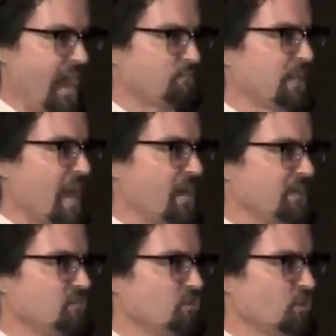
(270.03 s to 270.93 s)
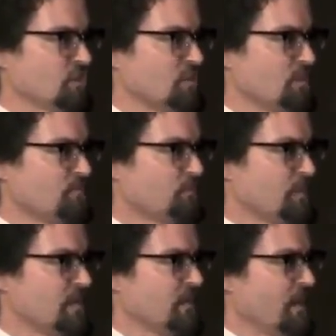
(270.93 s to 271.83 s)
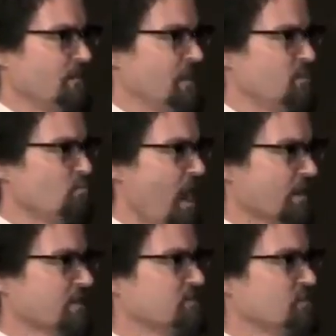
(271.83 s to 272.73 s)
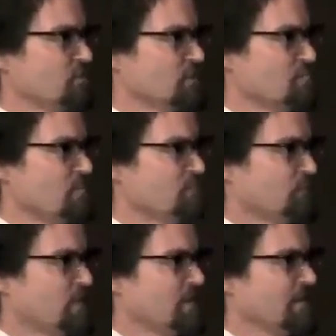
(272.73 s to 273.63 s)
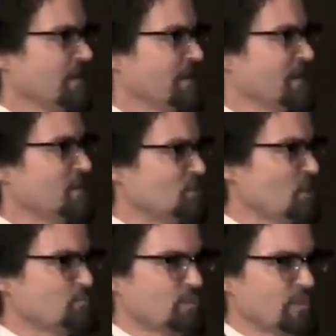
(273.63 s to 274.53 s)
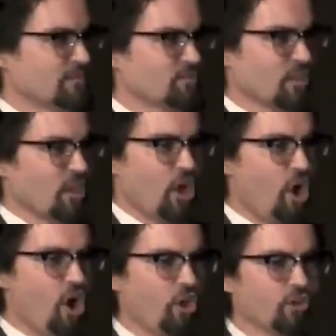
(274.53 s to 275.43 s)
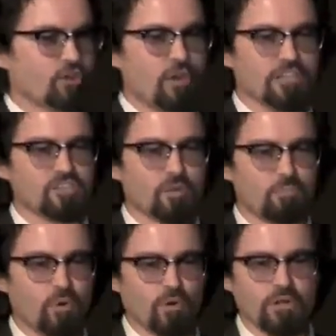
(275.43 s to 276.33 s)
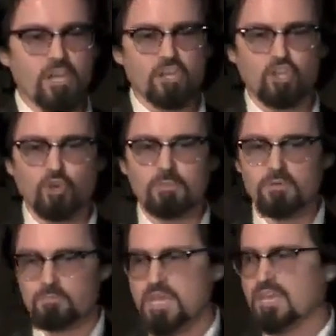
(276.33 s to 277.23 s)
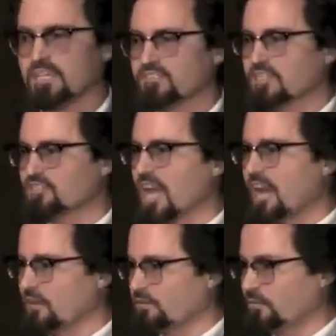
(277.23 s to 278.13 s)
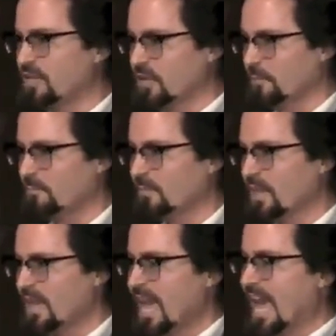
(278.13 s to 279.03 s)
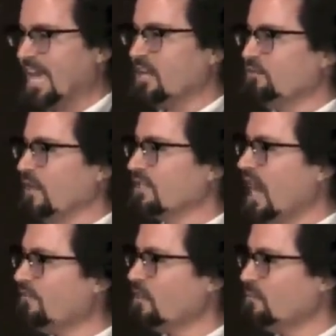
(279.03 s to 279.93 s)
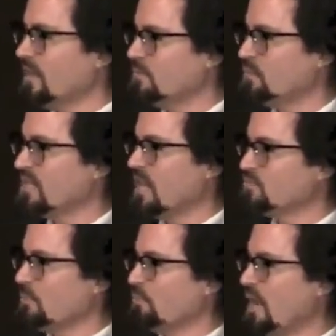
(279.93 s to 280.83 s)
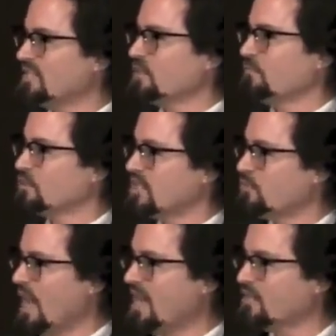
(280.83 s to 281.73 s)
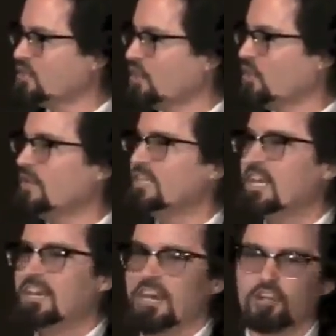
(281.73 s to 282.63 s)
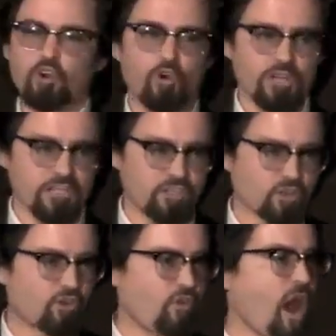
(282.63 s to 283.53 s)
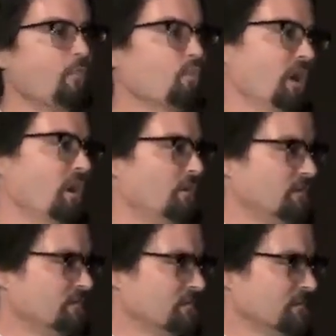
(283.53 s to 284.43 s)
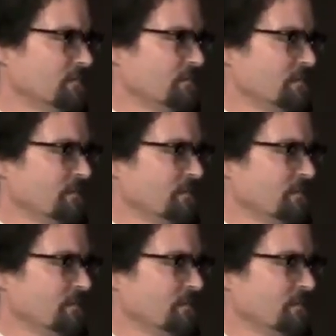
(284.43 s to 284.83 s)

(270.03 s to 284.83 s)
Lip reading: The Afghanis yearn to be free. The Iraqis yearn to be free. Egyptians, all across the board, human beings desire freedom. And if a government becomes oppressive or tyrannical, according to Cromwell,